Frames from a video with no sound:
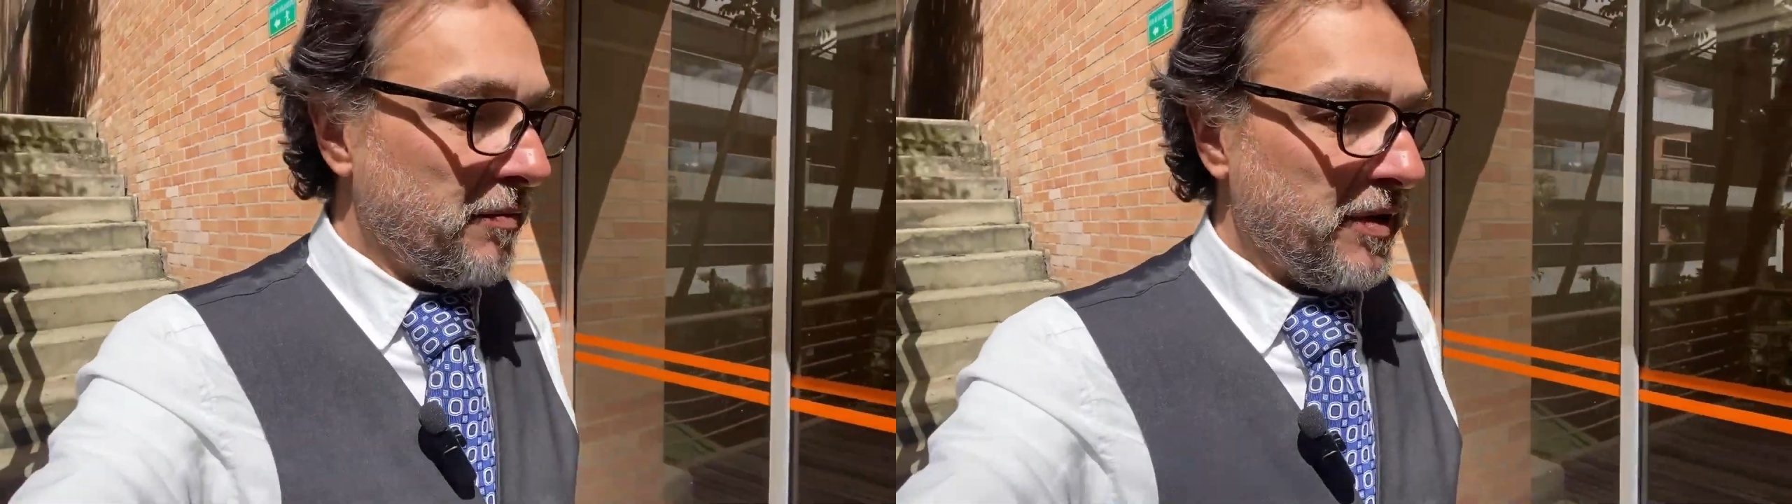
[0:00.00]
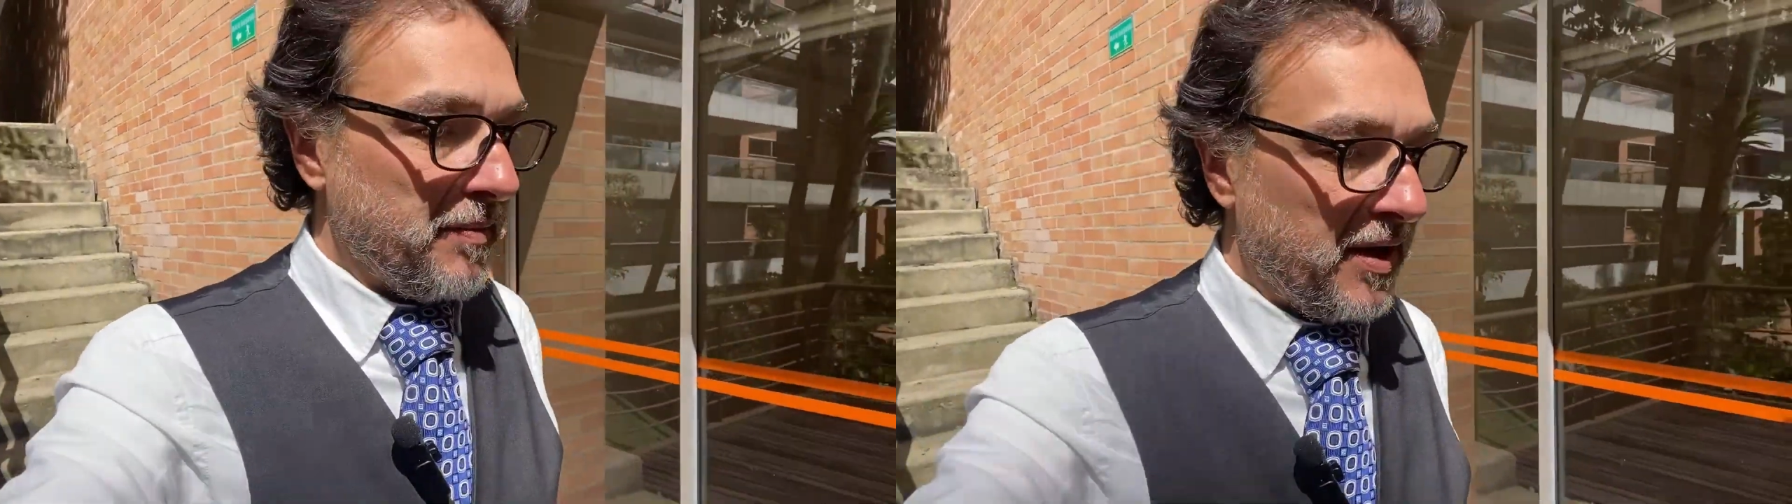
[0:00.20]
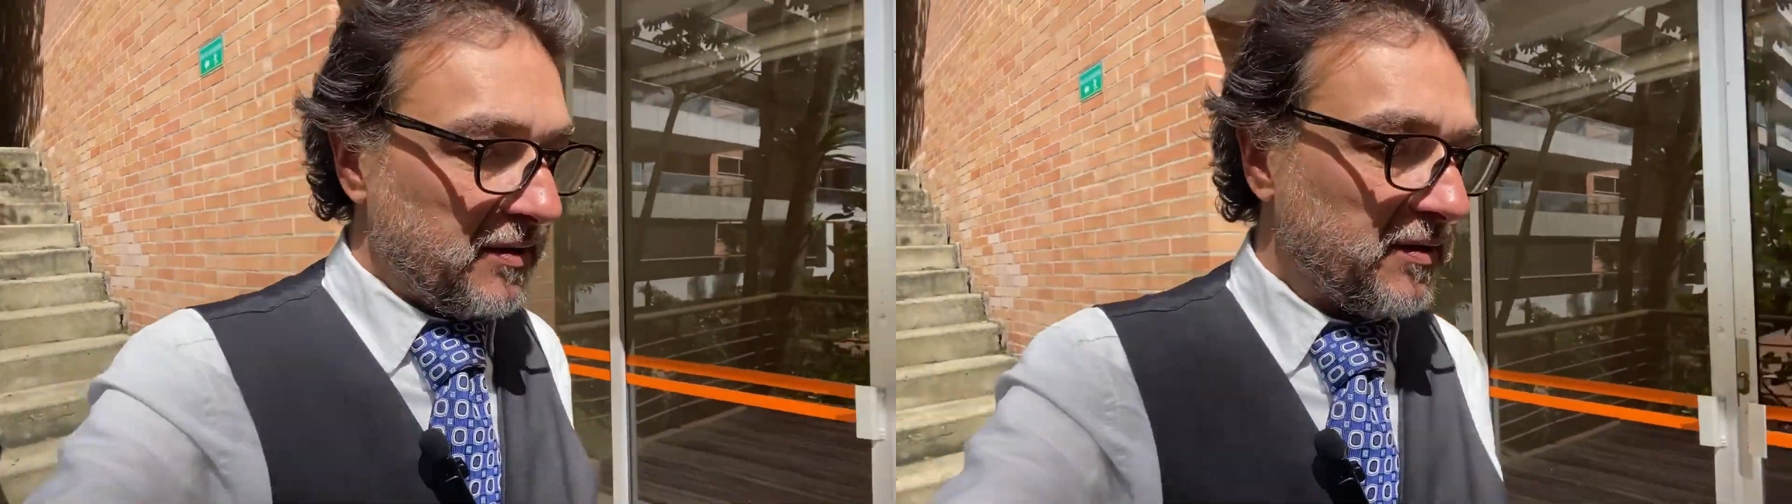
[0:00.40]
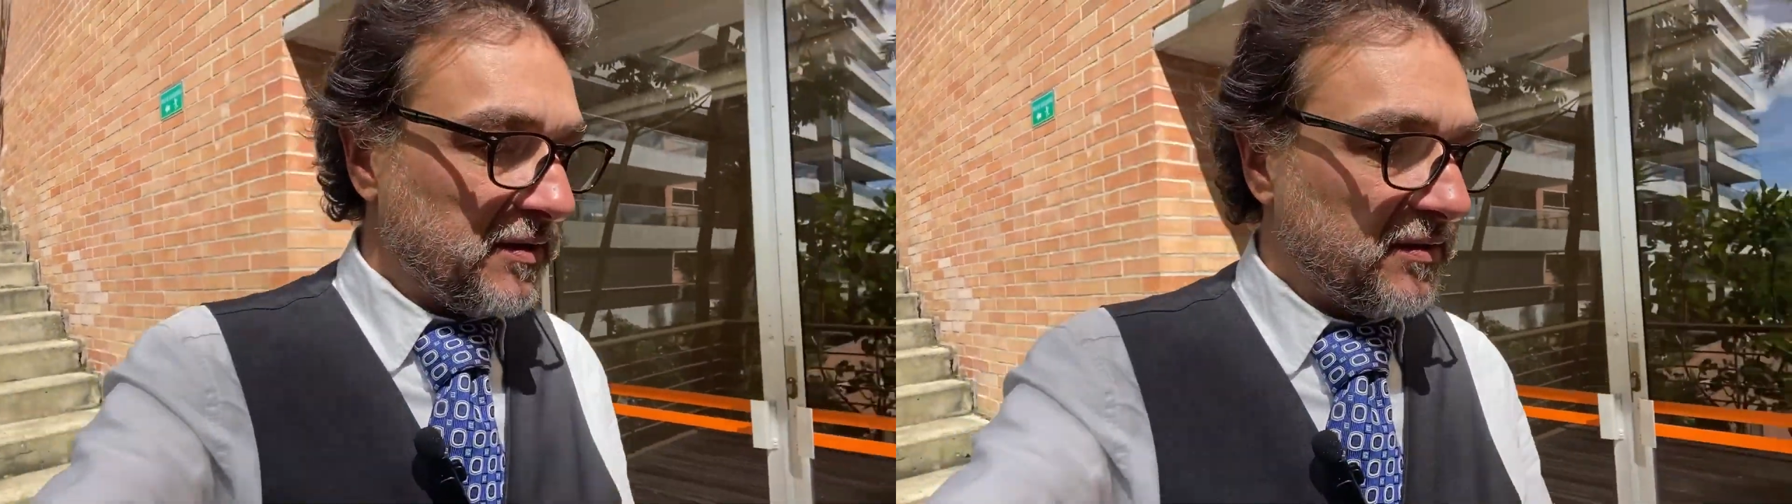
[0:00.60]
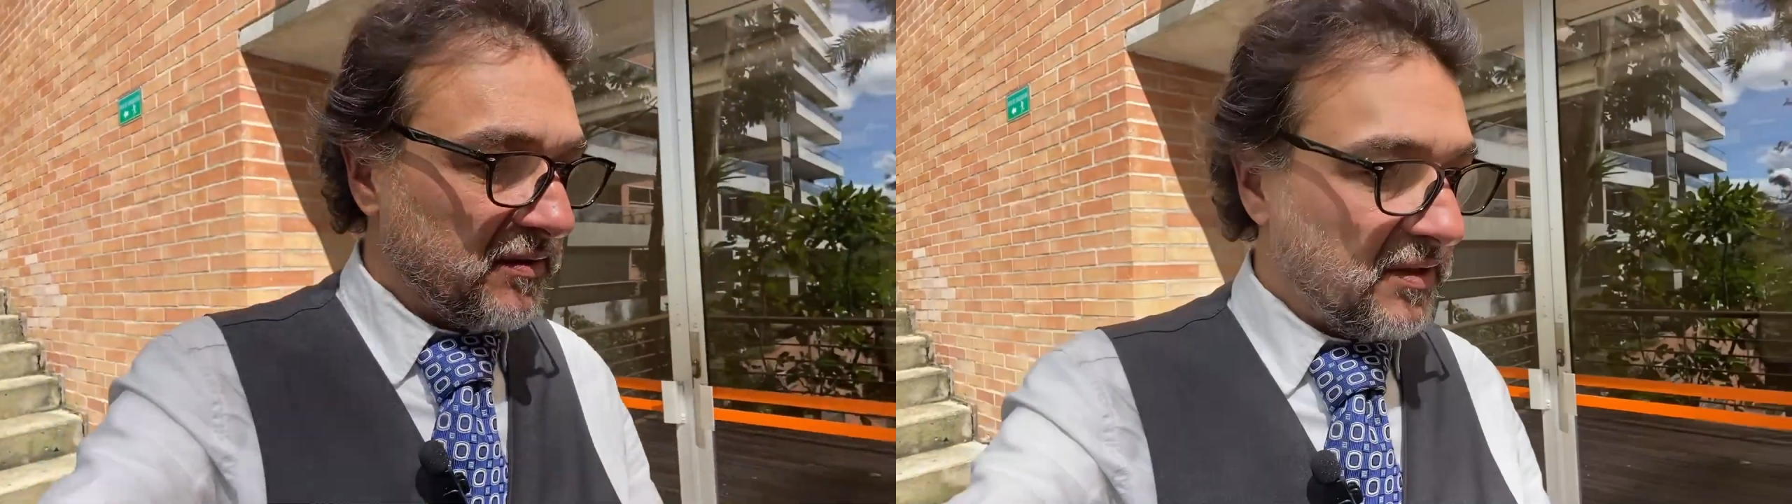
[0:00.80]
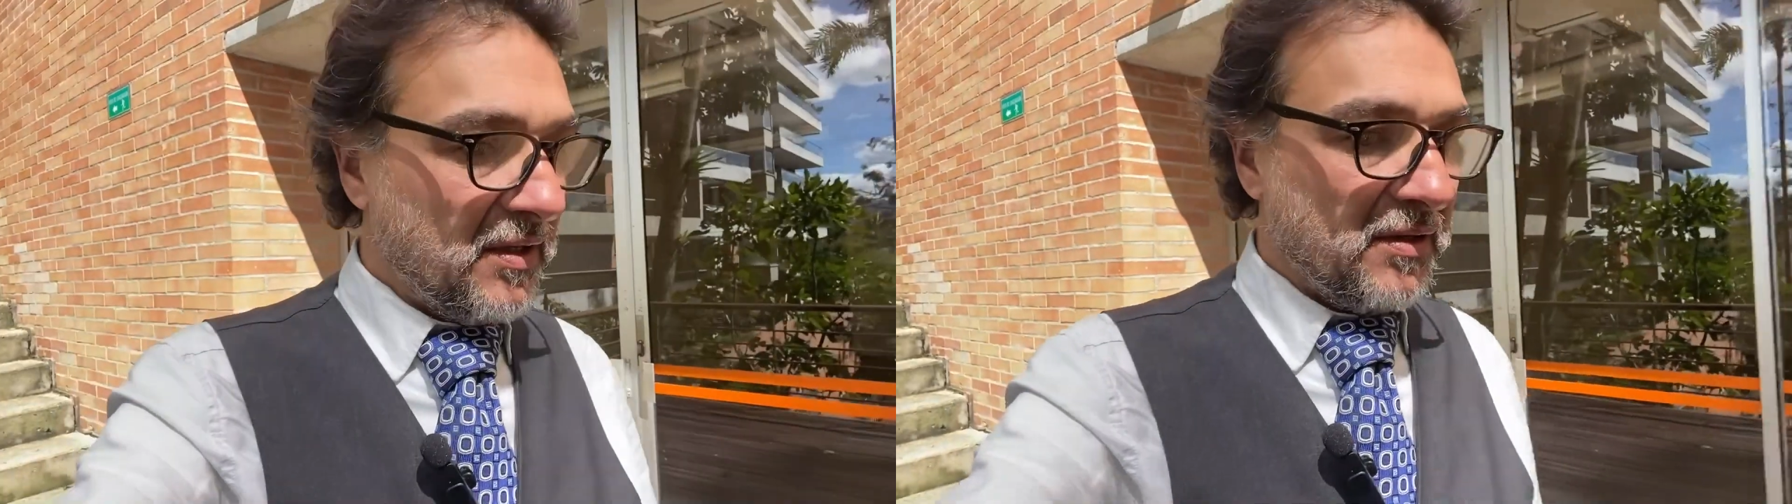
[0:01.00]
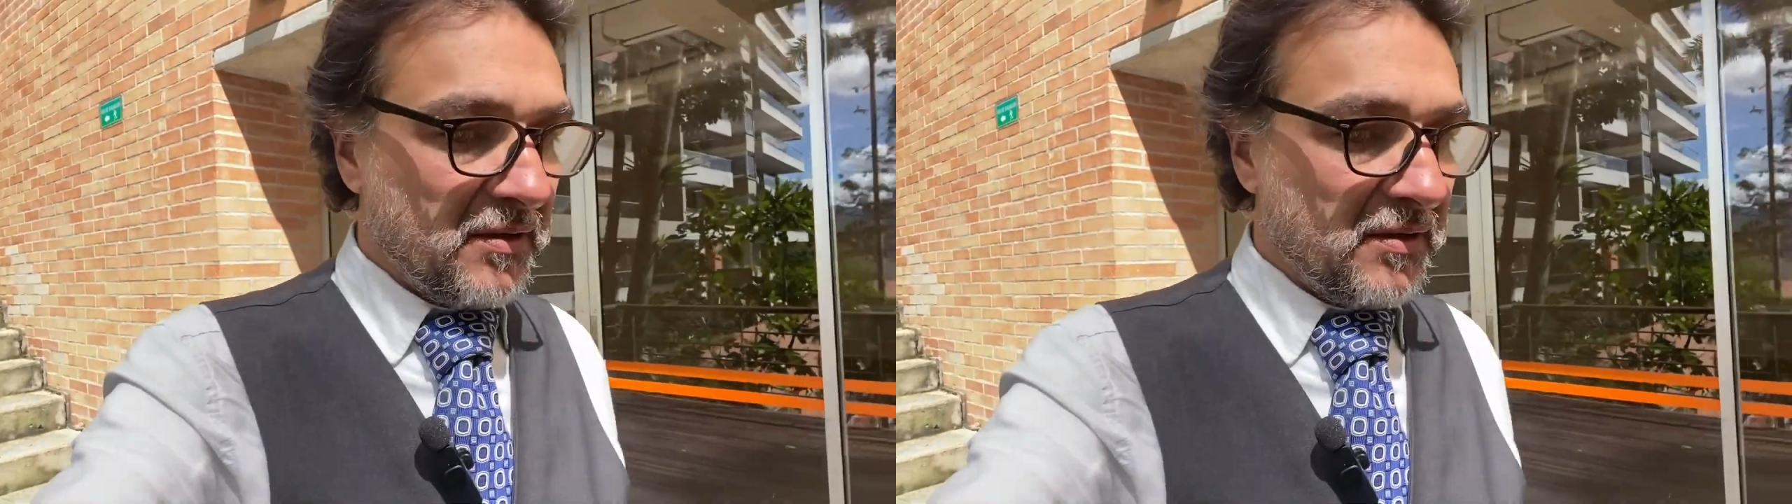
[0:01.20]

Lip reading: would imagine this is it.